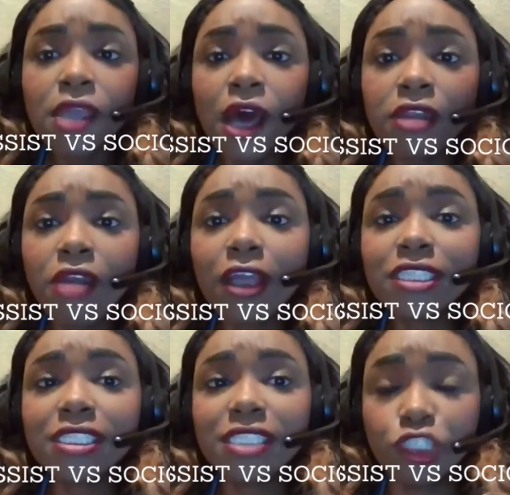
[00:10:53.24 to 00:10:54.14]
a
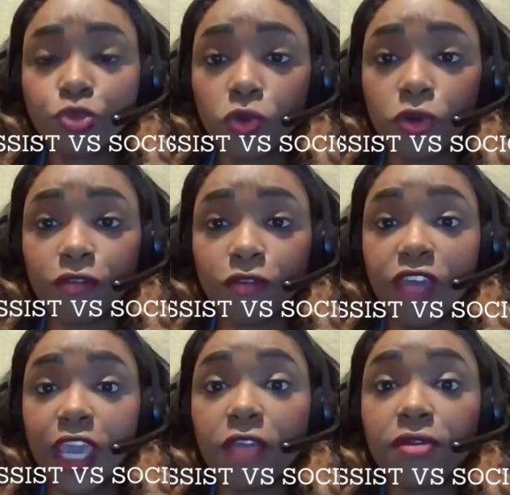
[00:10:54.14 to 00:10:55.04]
narcissist will work
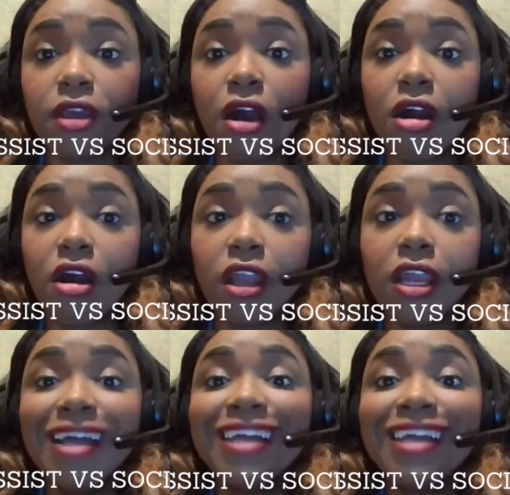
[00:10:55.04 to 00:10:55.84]
very hard